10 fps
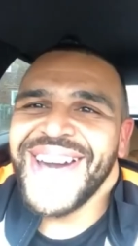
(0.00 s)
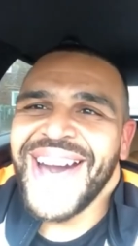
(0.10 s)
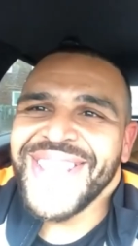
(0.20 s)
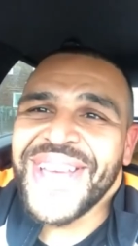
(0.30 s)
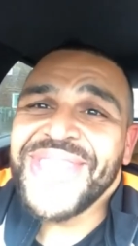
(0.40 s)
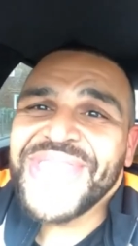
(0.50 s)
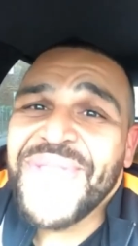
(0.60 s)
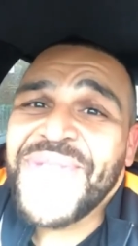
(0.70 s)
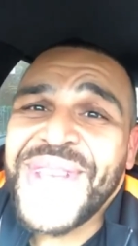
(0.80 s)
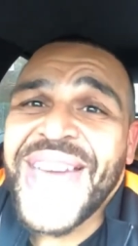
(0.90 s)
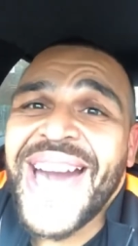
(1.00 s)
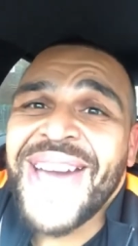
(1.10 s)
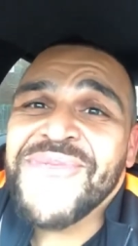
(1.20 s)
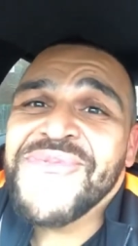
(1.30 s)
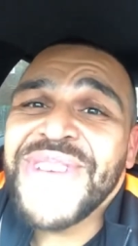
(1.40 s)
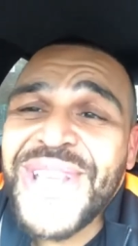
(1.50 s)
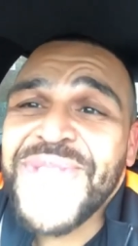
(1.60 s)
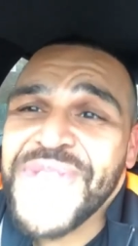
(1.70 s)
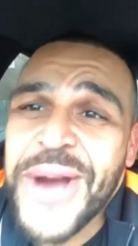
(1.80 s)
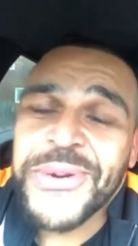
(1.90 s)
I done something that I really
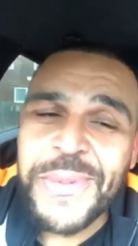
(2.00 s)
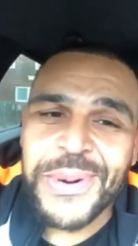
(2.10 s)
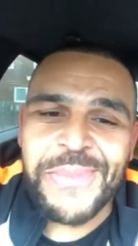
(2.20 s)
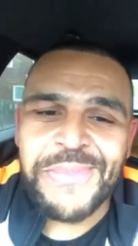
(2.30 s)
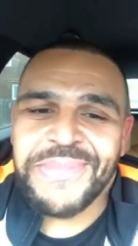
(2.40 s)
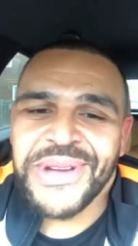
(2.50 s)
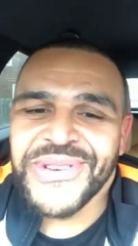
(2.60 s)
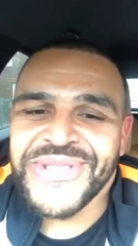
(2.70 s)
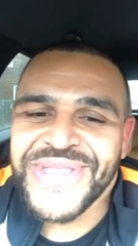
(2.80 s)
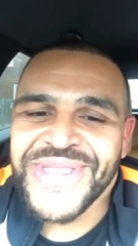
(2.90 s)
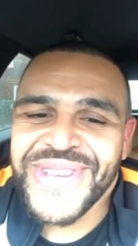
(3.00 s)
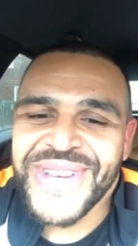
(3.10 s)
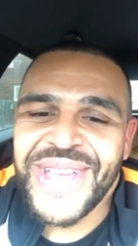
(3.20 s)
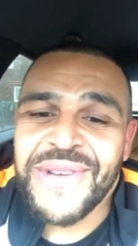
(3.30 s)
frowned upon because it